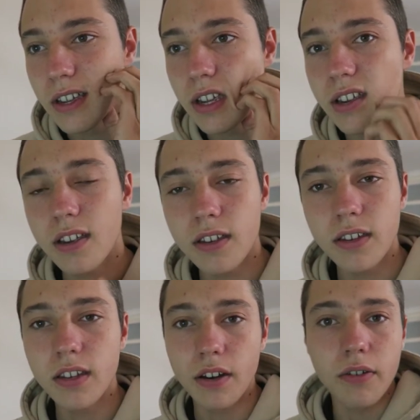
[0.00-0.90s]
it,
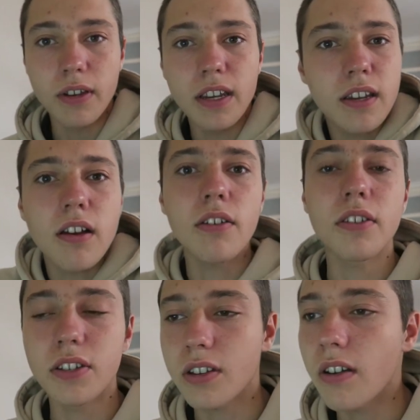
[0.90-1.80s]
you know, it
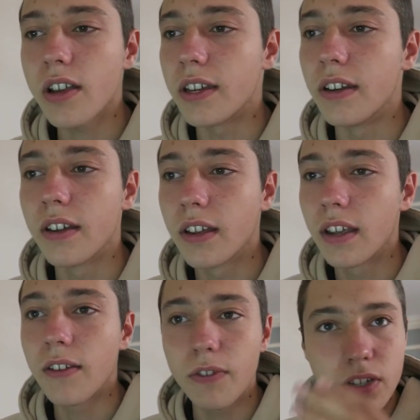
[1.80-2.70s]
can't decide
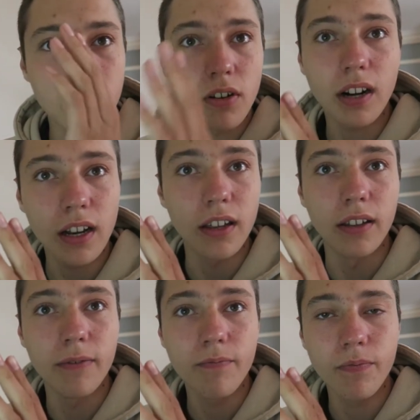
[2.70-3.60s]
if it's not
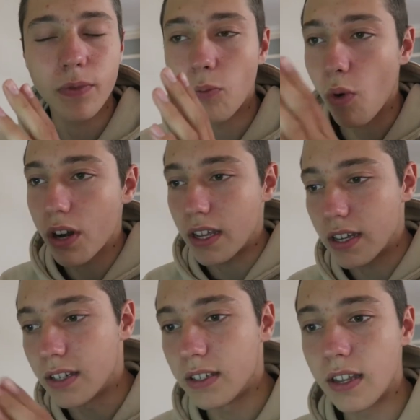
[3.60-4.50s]
clear what
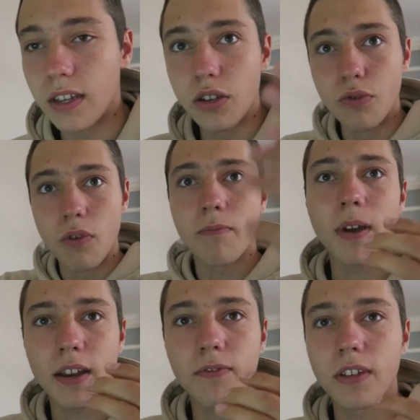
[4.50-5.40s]
it is that you want
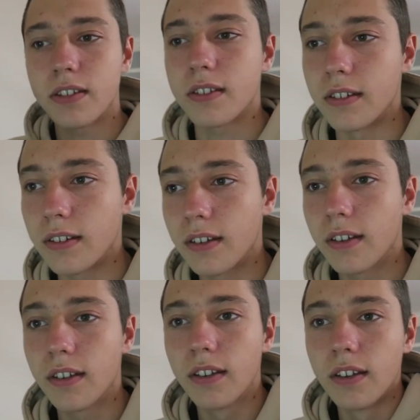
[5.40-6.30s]
manifested.
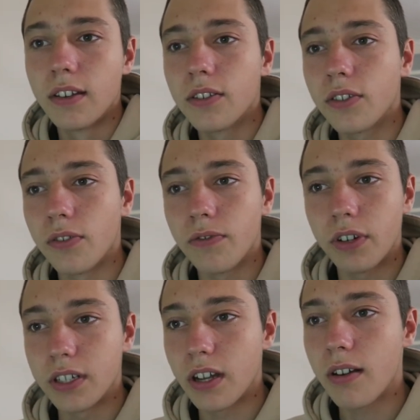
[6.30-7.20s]
So,
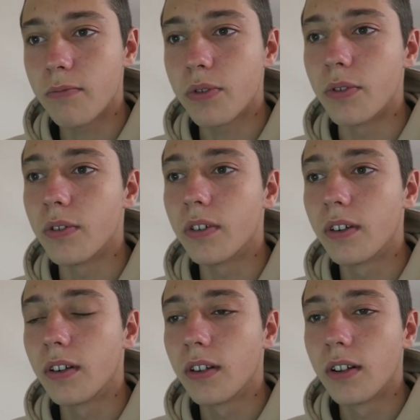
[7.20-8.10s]
for example,
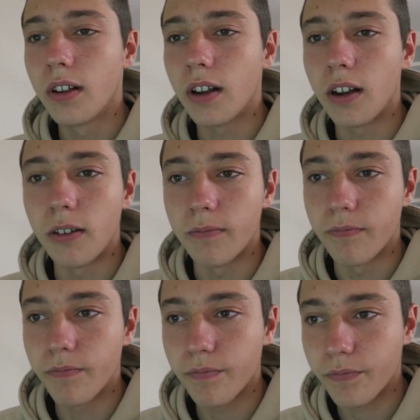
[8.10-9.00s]

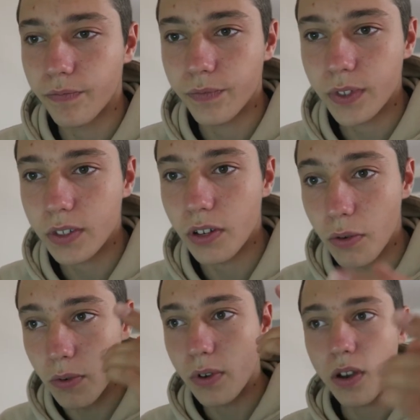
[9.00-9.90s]

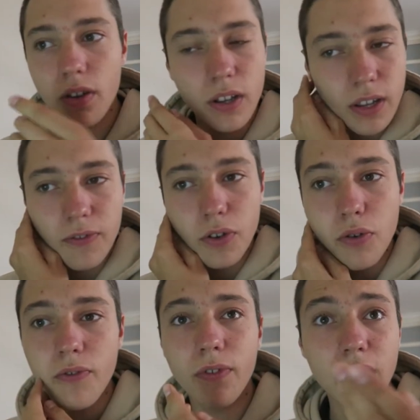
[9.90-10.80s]
so if
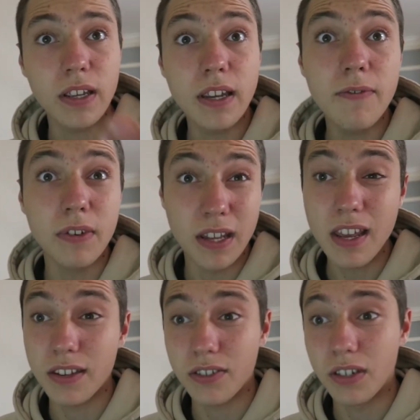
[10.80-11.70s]
you've, even
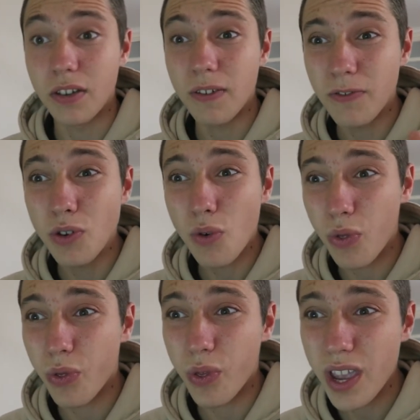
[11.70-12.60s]
this, you know, if you're
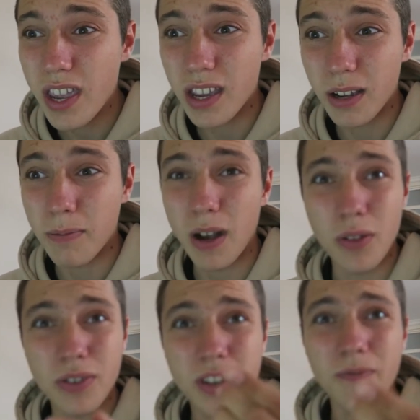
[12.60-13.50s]
thinking
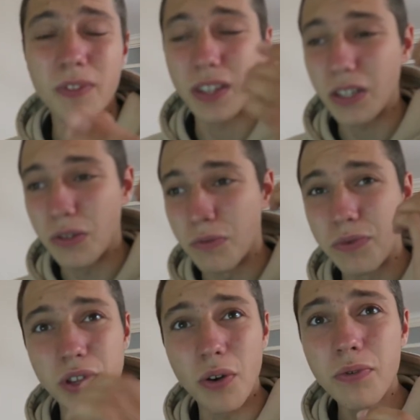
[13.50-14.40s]
about something that you
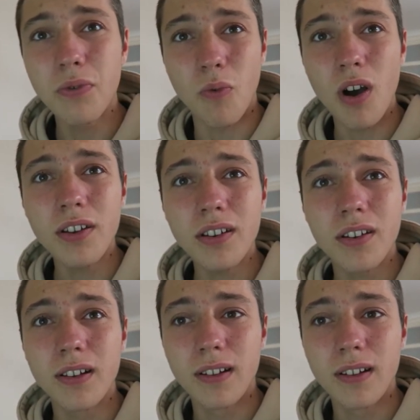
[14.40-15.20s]
don't want,